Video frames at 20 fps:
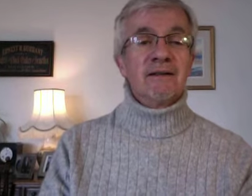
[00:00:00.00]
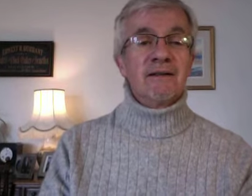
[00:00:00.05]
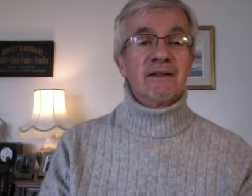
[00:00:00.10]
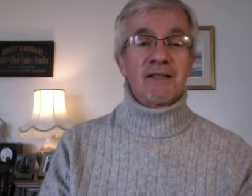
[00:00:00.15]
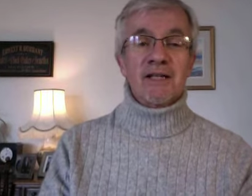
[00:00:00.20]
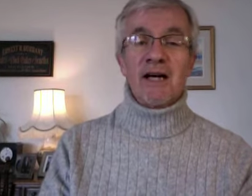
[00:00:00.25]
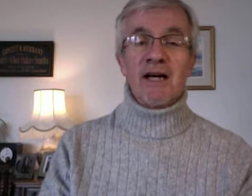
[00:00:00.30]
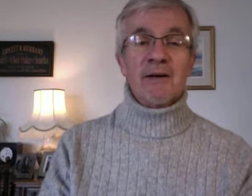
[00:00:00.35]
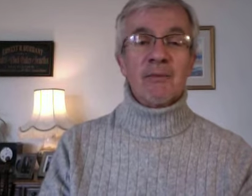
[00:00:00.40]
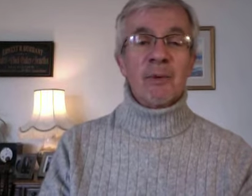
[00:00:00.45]

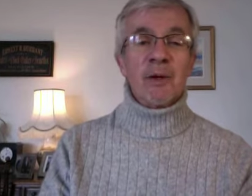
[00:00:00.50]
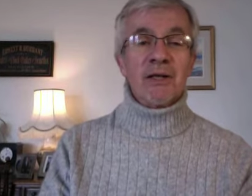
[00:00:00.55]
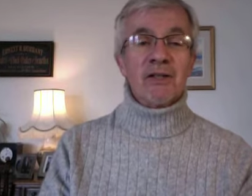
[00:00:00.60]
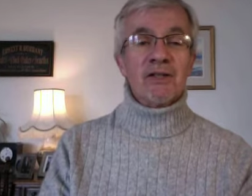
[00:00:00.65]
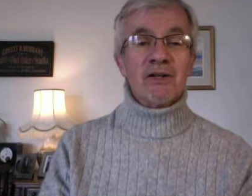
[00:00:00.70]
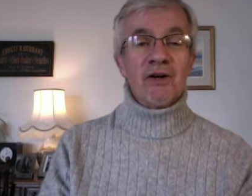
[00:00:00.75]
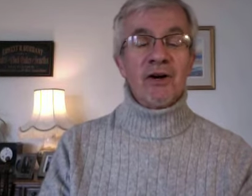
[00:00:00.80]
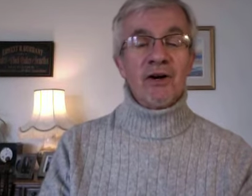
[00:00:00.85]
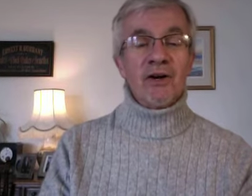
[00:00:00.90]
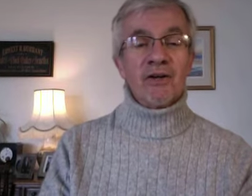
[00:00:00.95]
Time went
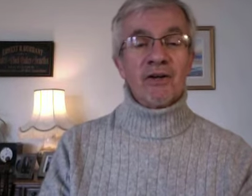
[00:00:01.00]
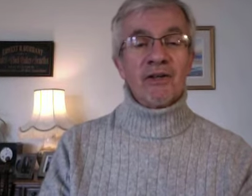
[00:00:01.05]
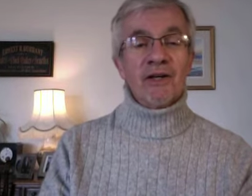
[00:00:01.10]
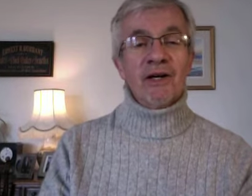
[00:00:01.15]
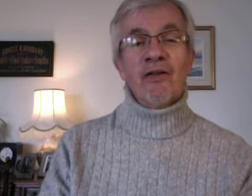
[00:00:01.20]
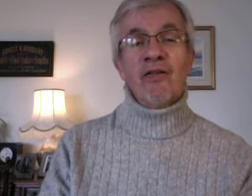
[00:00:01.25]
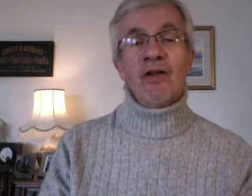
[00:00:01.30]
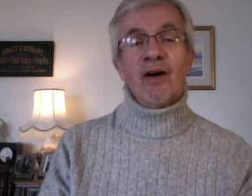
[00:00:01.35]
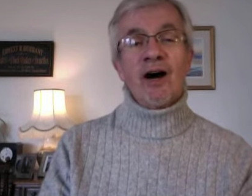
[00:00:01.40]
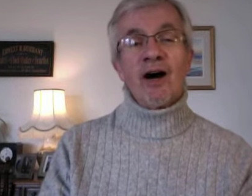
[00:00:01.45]
on,
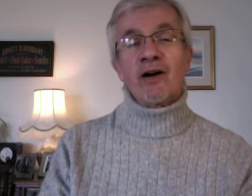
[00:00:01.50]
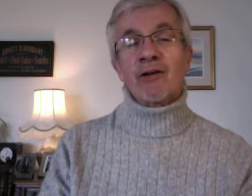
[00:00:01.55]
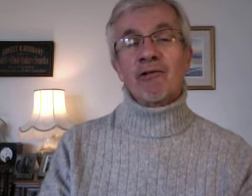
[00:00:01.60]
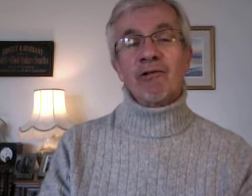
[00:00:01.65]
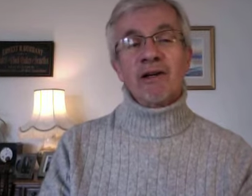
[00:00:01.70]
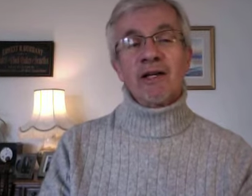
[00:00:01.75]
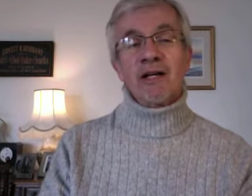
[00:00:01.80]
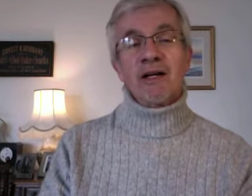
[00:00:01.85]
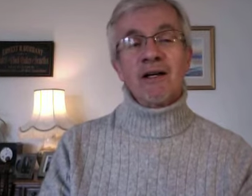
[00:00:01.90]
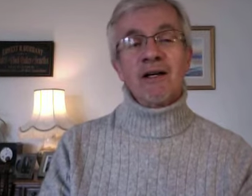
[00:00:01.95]
and the
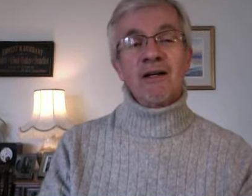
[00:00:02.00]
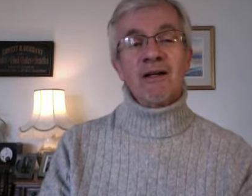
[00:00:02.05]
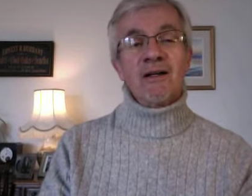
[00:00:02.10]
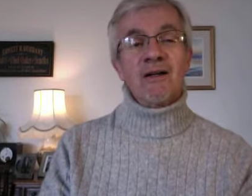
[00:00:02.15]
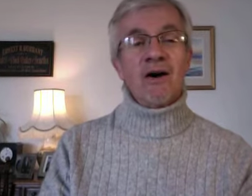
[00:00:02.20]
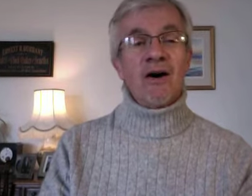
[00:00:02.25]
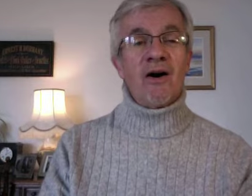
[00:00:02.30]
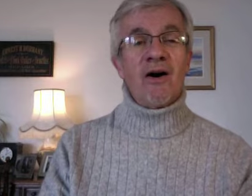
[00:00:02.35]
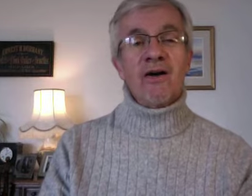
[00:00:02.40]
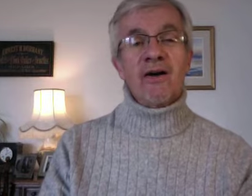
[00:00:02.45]
hungry girl,
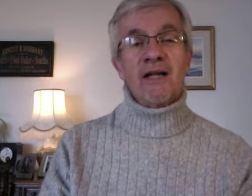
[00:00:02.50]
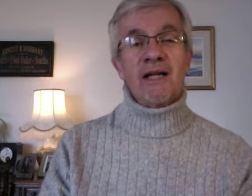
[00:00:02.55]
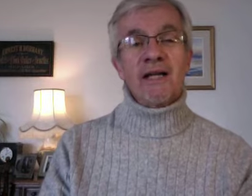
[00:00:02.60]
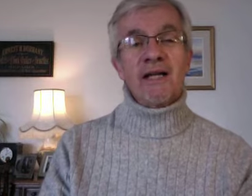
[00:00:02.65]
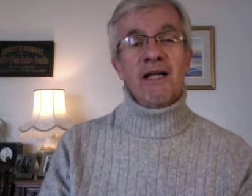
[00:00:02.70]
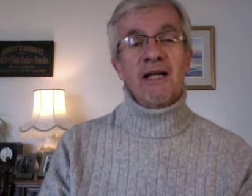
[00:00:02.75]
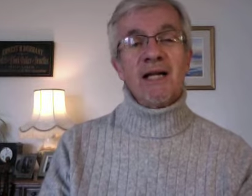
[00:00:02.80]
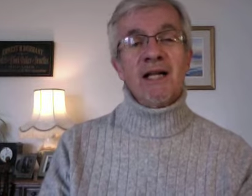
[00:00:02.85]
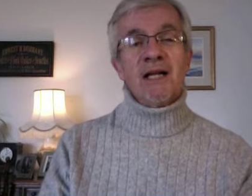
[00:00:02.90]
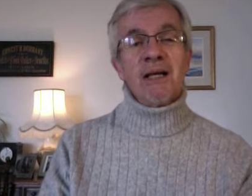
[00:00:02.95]
Holly,
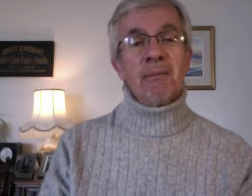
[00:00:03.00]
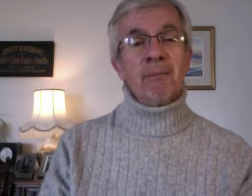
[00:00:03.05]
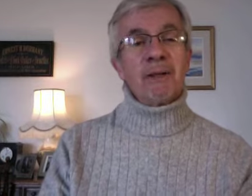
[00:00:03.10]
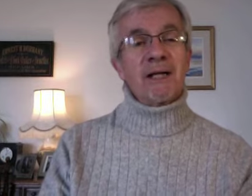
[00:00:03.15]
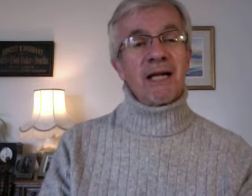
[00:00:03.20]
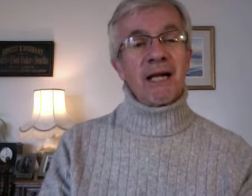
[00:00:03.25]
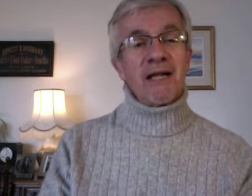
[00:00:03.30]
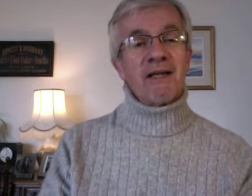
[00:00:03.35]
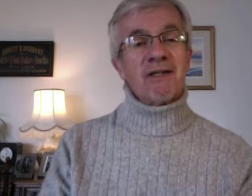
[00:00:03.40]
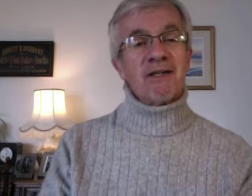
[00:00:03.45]

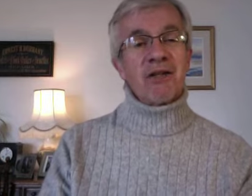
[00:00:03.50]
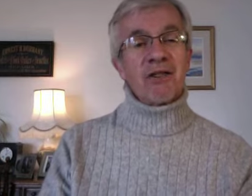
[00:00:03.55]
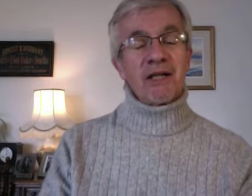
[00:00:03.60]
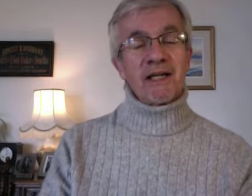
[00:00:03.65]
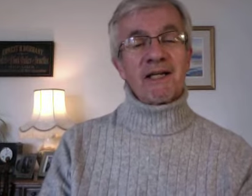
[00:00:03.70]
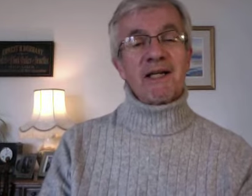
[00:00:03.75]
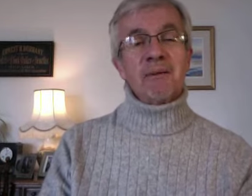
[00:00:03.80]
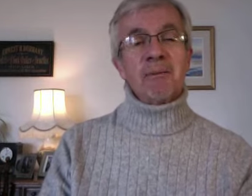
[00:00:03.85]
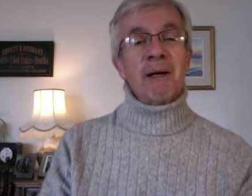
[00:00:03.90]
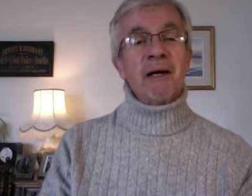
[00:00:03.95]
began to
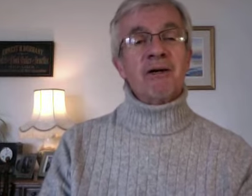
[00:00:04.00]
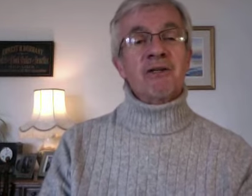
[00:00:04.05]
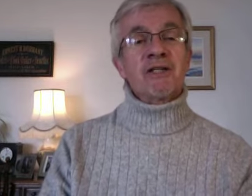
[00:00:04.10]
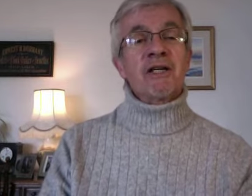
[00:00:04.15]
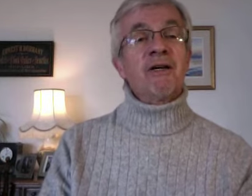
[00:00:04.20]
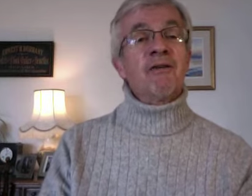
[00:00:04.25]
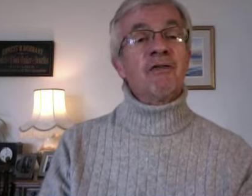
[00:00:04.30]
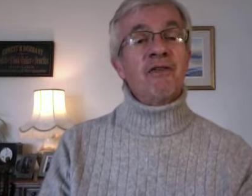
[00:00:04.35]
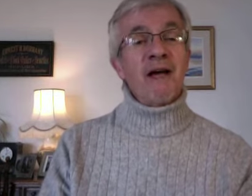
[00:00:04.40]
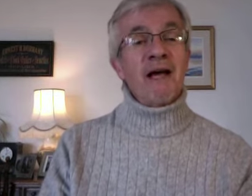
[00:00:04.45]
think about
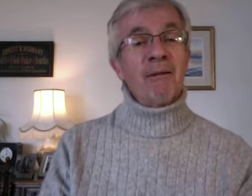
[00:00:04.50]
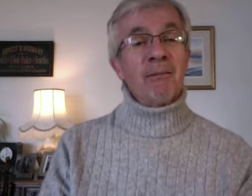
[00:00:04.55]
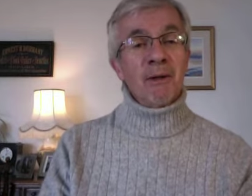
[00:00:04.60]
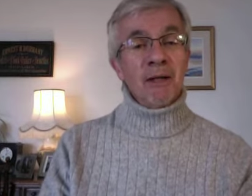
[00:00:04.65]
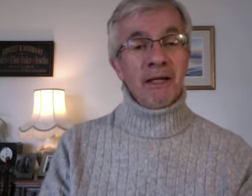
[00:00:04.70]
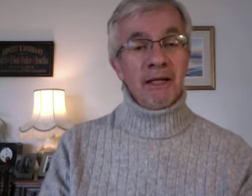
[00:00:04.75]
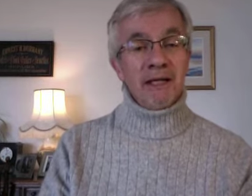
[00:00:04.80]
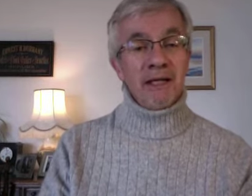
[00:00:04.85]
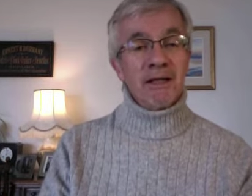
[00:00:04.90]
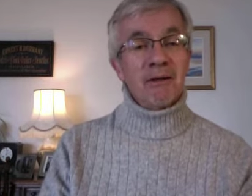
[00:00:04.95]
her
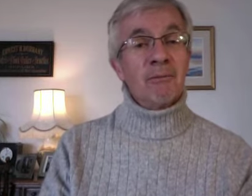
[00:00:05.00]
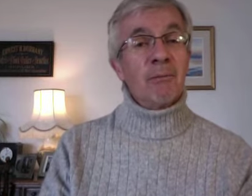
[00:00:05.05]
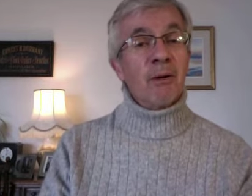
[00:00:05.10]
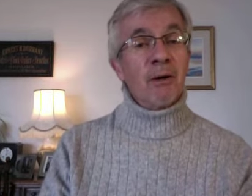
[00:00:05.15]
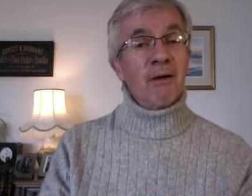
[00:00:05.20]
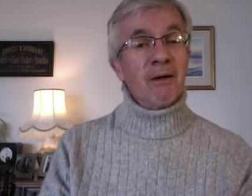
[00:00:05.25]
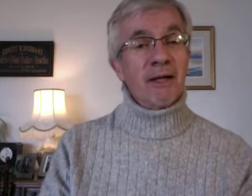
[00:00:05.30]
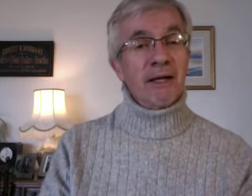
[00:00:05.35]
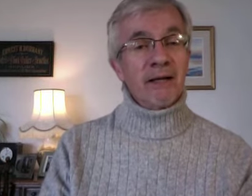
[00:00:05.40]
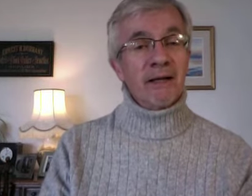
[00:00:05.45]
family,
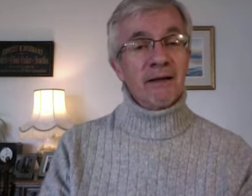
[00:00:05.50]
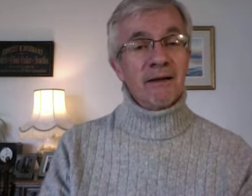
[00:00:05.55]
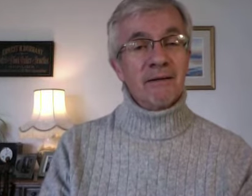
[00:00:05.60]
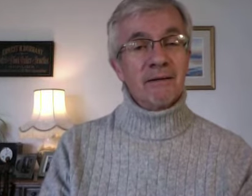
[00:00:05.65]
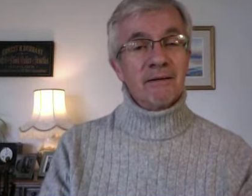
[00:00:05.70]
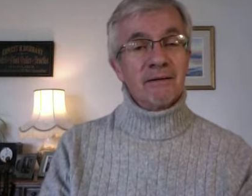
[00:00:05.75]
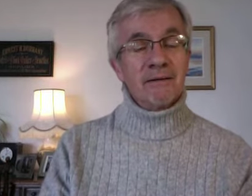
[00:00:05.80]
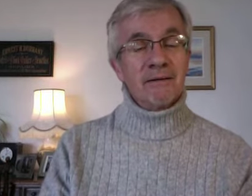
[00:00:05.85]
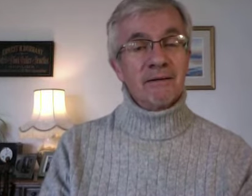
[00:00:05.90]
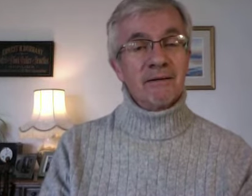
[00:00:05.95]
Polly,
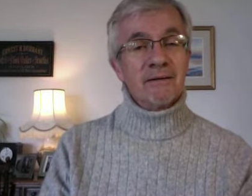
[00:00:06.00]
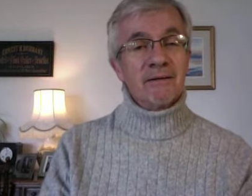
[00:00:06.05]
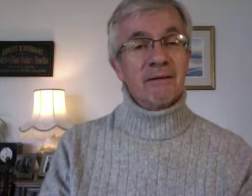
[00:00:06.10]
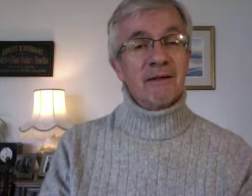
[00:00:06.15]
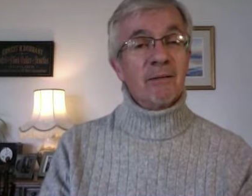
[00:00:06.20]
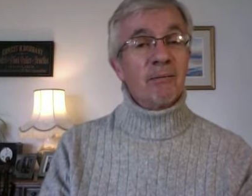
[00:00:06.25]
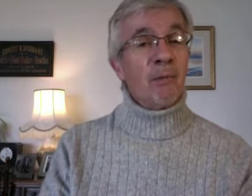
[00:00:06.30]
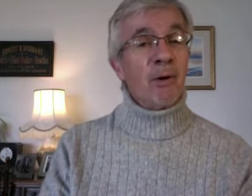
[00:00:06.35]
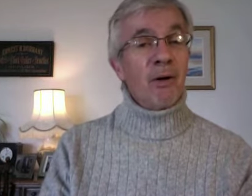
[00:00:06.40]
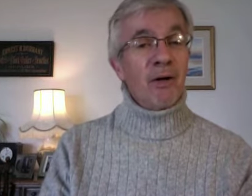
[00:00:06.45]

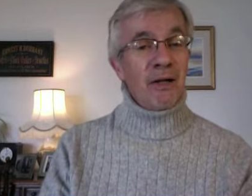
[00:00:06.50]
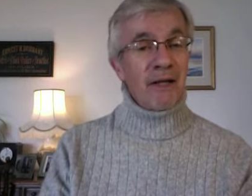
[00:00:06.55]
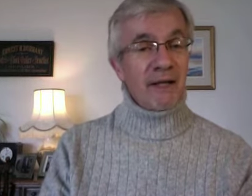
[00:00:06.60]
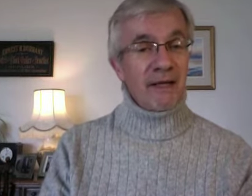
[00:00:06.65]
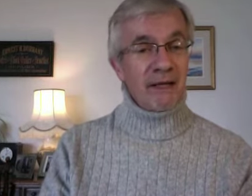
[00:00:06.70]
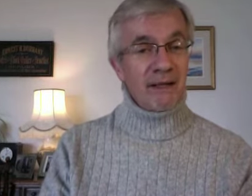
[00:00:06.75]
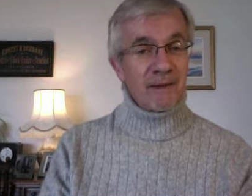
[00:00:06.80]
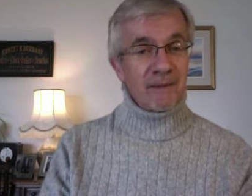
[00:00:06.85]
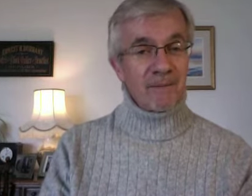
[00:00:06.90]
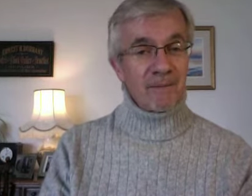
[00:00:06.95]

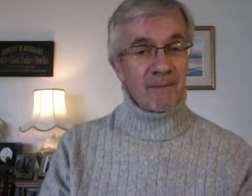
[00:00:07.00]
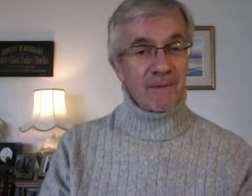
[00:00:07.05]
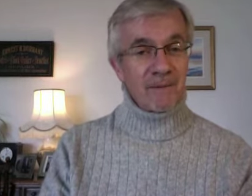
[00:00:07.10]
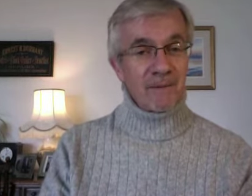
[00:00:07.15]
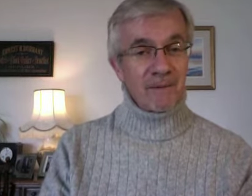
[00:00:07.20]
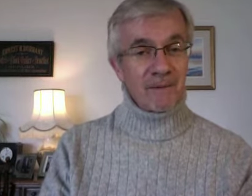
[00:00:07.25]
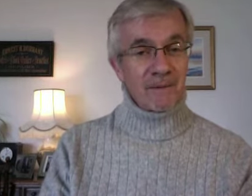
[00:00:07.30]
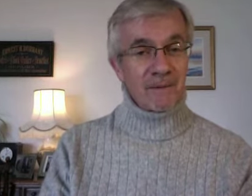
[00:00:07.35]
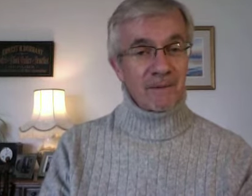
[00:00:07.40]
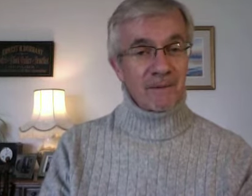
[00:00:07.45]
Molly,
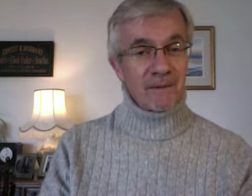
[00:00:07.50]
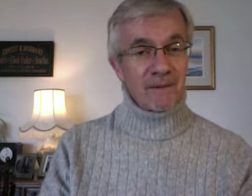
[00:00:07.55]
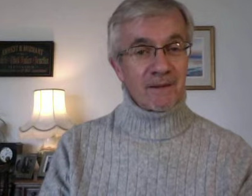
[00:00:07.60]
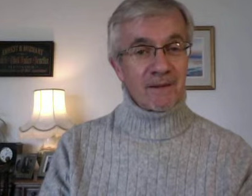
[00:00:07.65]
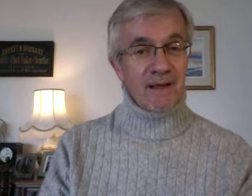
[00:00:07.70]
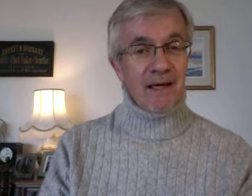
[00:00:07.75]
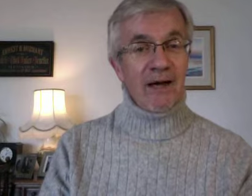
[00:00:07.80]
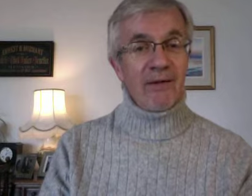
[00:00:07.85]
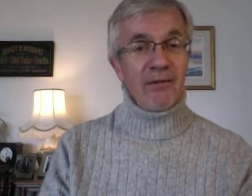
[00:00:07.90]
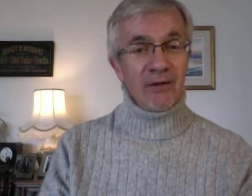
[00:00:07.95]

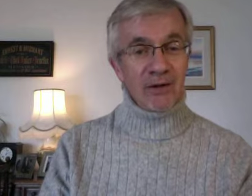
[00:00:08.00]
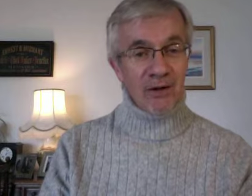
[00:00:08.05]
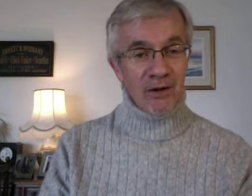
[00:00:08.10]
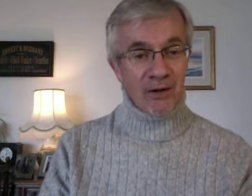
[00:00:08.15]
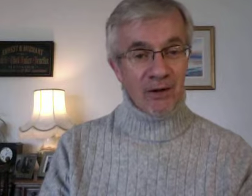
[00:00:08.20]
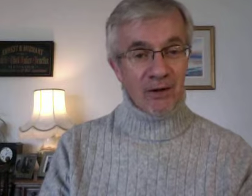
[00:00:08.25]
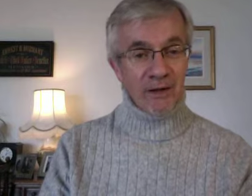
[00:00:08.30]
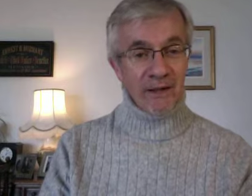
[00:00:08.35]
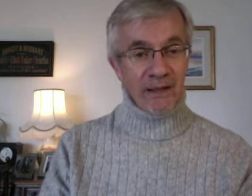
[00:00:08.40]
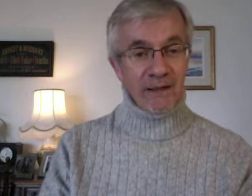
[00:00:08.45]
and the
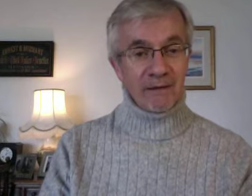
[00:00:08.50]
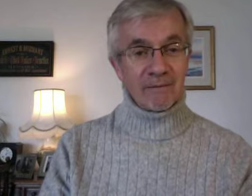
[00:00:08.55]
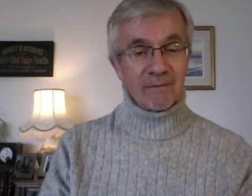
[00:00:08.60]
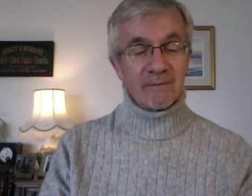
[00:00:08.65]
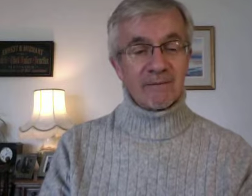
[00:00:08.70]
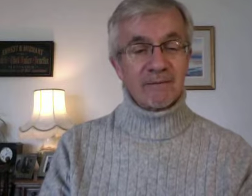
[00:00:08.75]
collie.